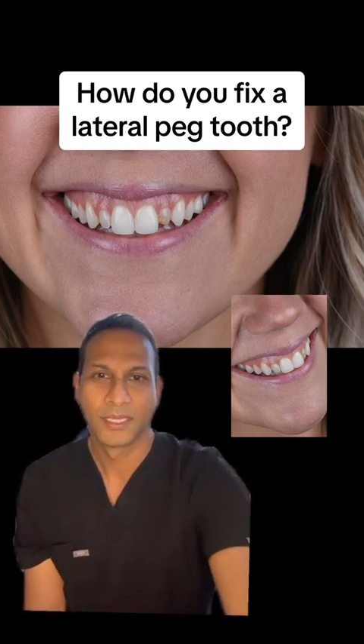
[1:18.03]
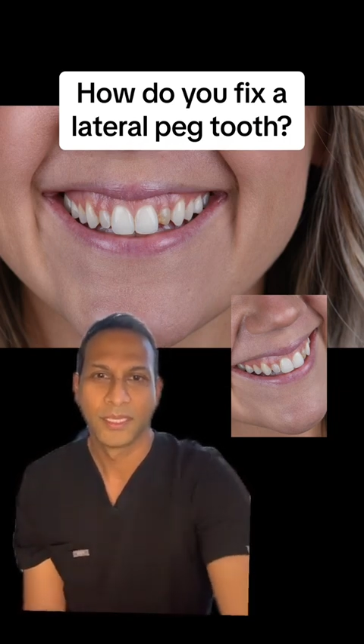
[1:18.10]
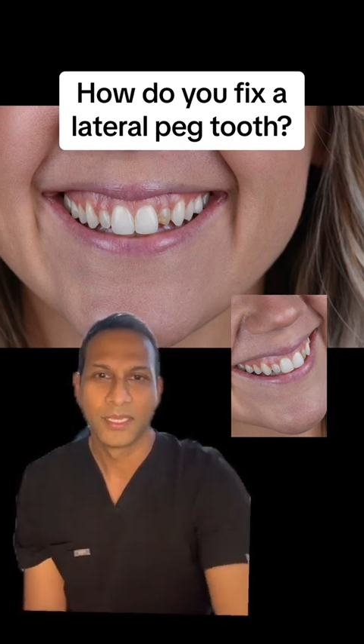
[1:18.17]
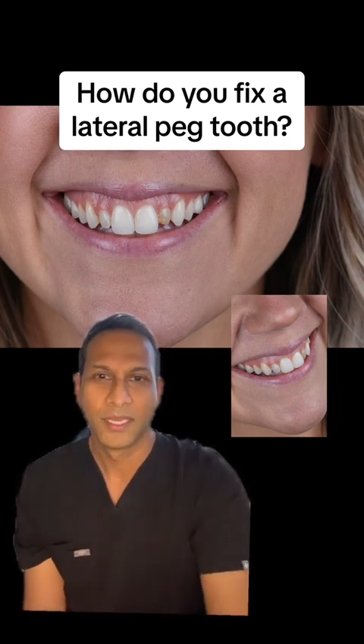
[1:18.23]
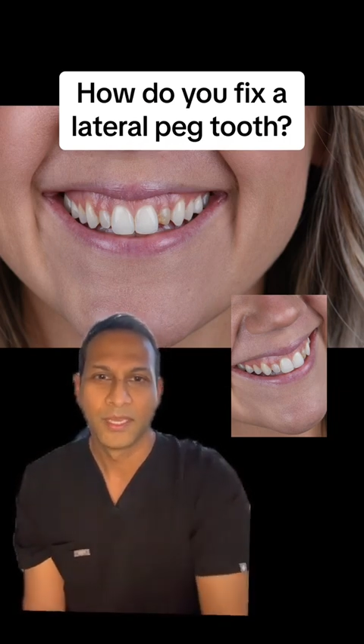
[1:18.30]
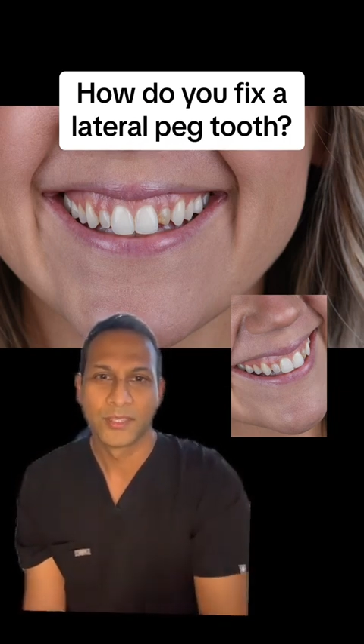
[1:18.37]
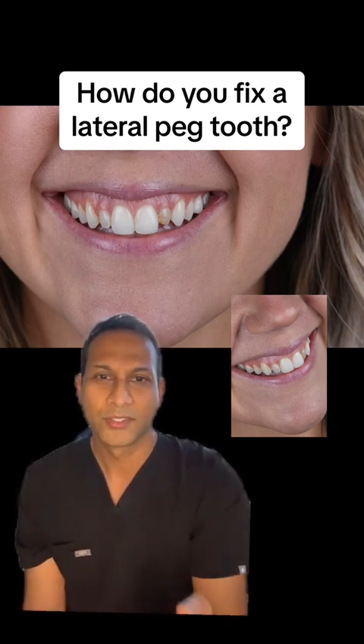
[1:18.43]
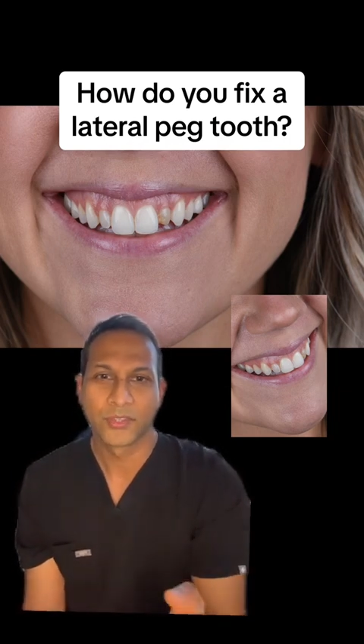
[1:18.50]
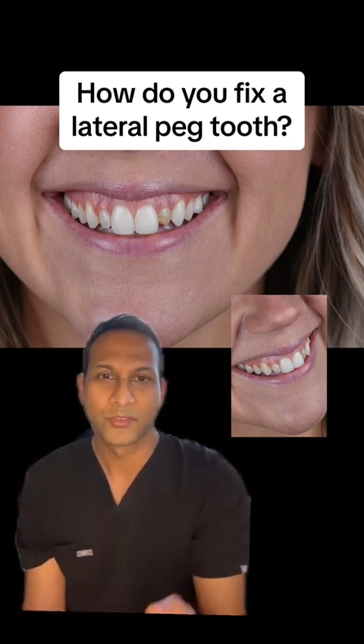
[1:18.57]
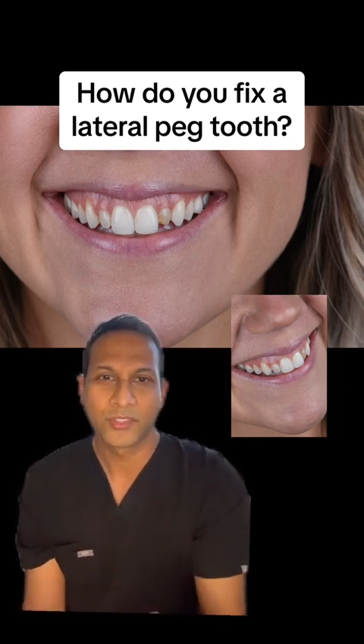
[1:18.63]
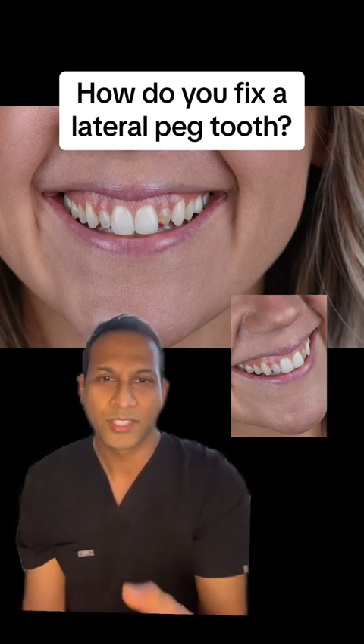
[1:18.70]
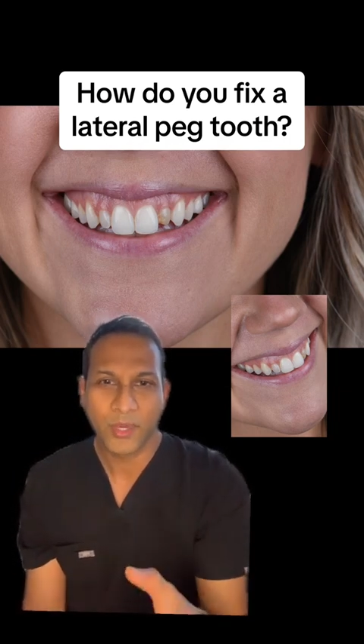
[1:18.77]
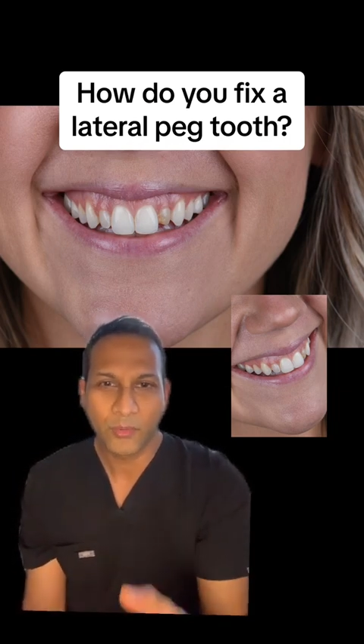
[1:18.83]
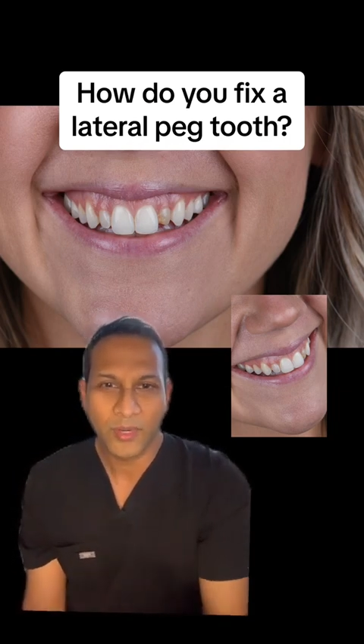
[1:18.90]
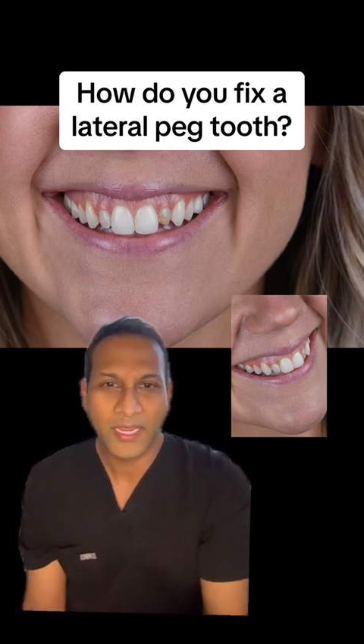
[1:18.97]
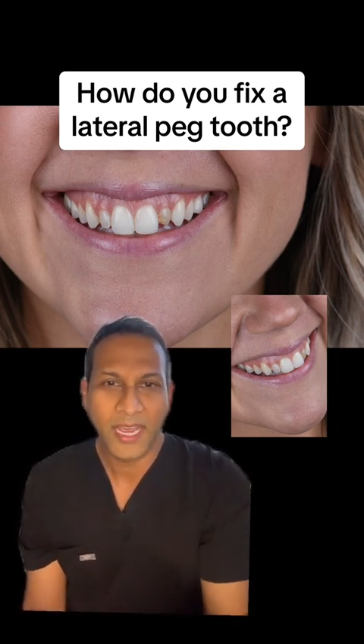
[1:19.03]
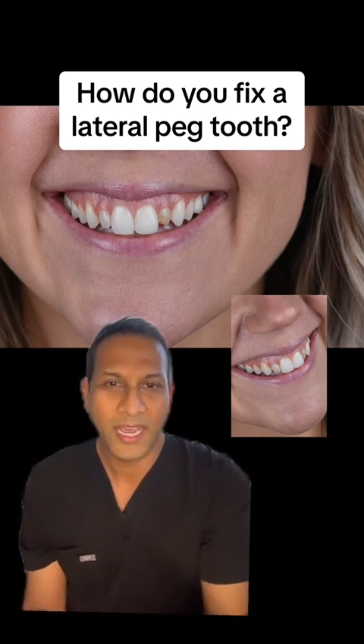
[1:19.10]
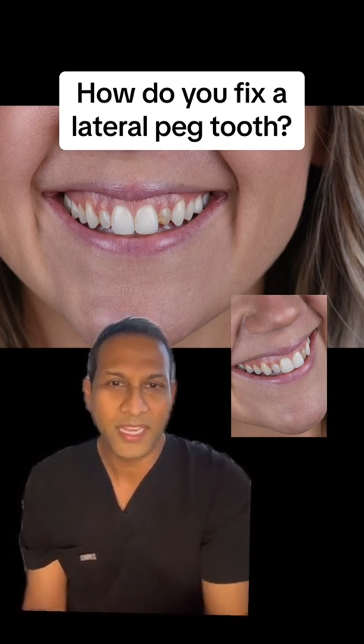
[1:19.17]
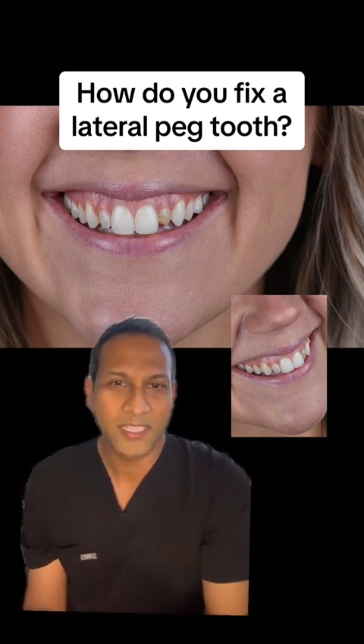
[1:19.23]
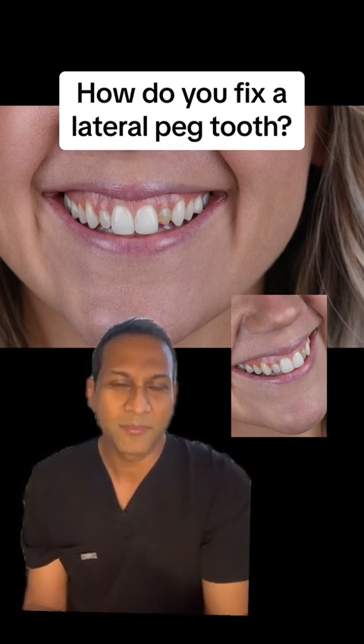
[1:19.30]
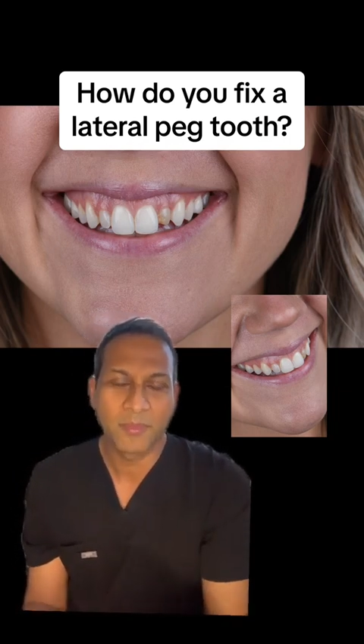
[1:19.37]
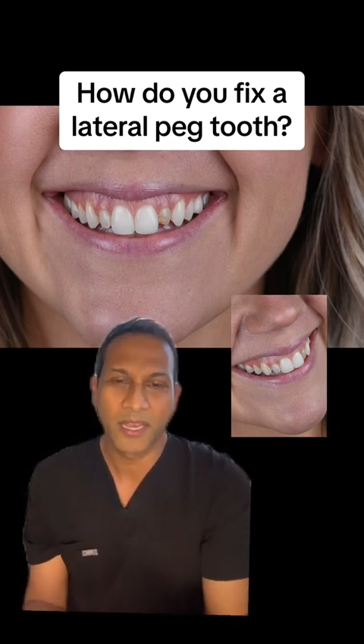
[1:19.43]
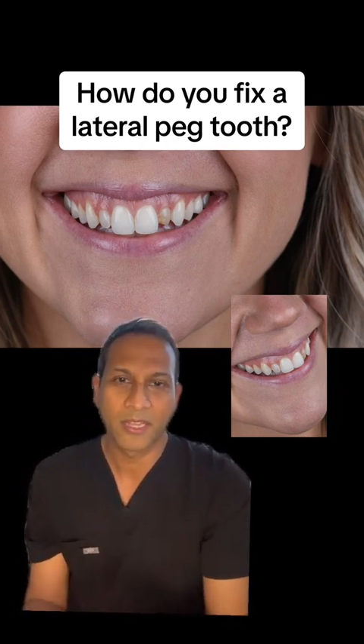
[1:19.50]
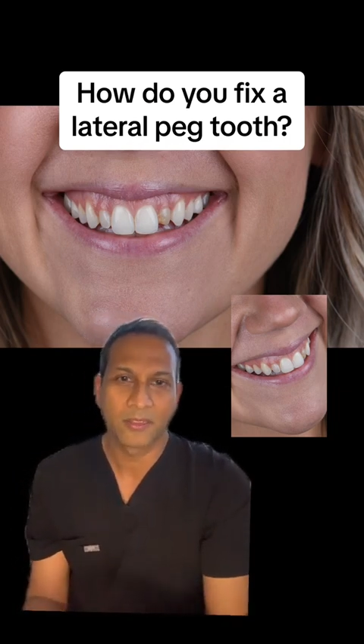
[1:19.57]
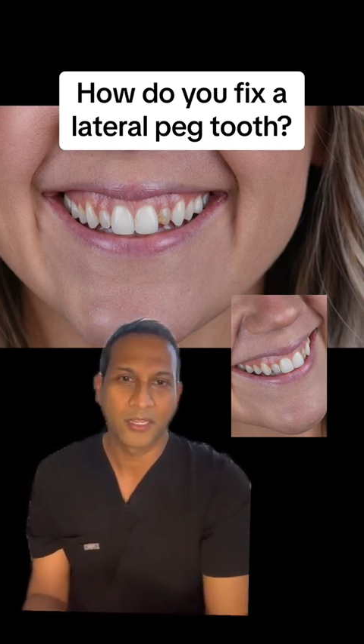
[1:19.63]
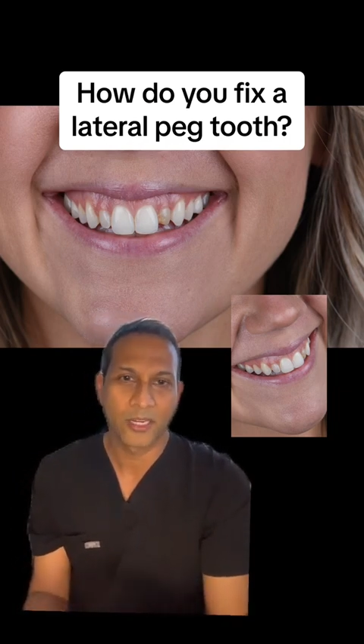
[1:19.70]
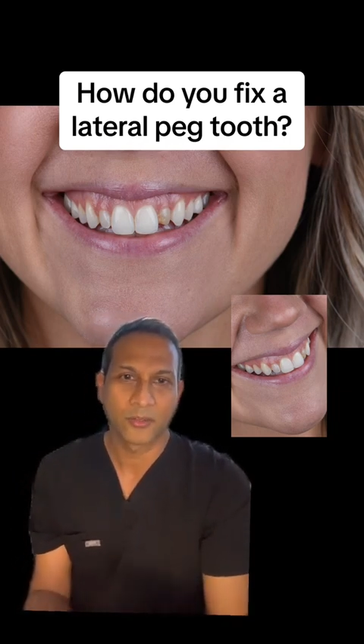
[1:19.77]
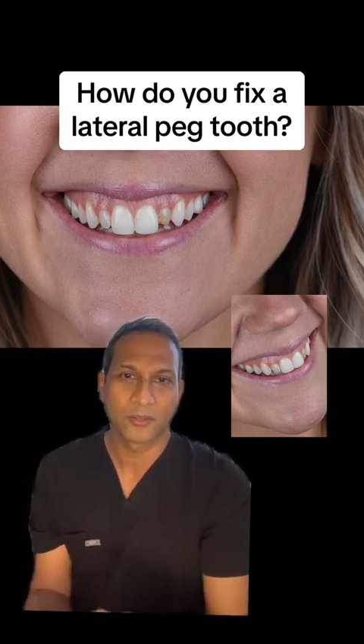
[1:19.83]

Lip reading: So if someone has peg lateral